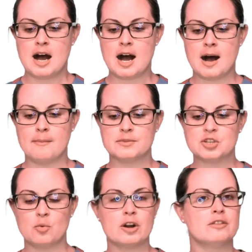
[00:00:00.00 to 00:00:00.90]
So
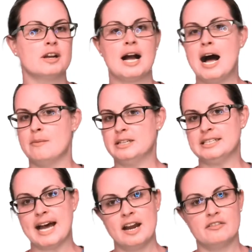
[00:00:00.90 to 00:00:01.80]
what are the common
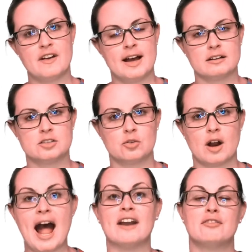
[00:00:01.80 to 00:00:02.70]
side effects or
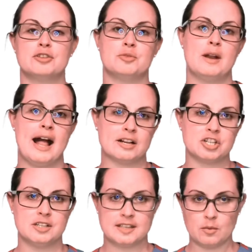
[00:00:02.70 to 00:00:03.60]
adverse reactions
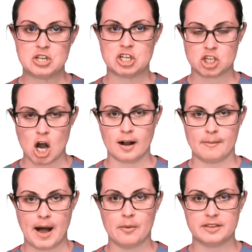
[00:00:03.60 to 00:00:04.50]
that we should talk
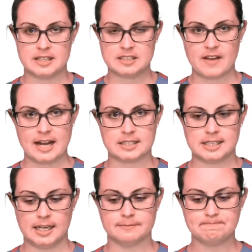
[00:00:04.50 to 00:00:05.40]
about with this
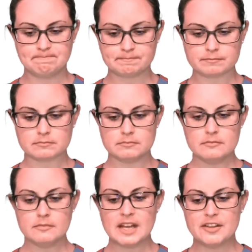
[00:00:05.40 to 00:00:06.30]
vaccine?
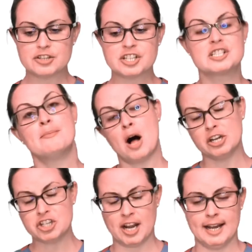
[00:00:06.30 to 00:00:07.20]
There's a small
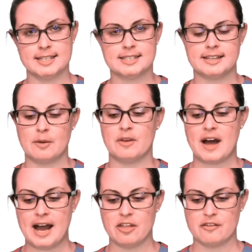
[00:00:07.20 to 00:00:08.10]
chance that with
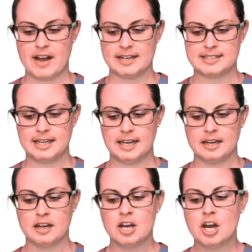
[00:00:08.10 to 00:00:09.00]
either vaccine,
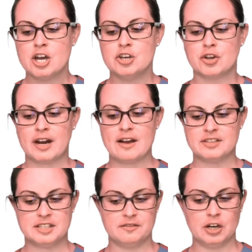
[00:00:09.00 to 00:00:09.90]
you could have a
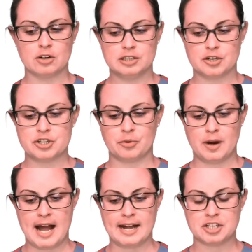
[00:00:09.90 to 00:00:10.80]
severe allergic
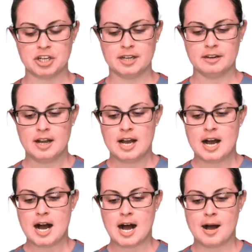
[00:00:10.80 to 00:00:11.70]
reaction,
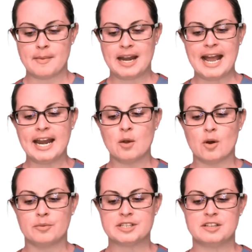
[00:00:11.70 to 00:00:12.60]
and anyone
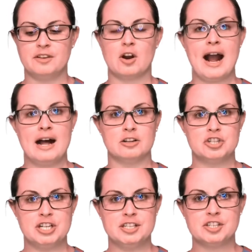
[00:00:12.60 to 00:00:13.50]
with severe
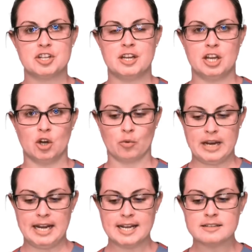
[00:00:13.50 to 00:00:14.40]
allergies to the
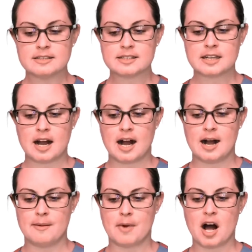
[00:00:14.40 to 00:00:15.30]
ingredients
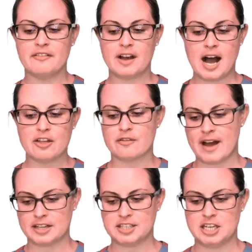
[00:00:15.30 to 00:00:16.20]
of either
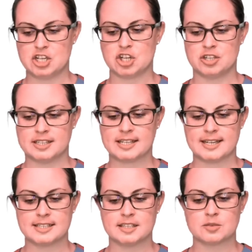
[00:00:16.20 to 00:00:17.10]
vaccine should discuss
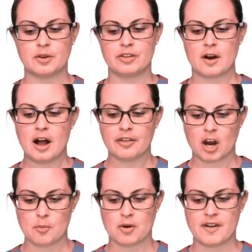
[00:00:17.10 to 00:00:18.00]
this with their healthcare
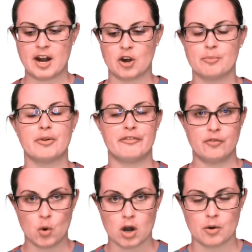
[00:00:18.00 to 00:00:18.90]
provider
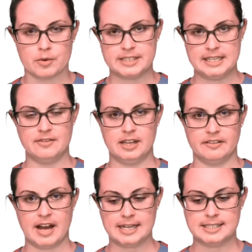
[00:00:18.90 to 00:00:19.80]
before receiving the
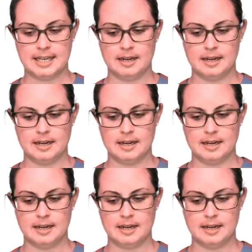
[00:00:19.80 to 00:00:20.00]
vaccine.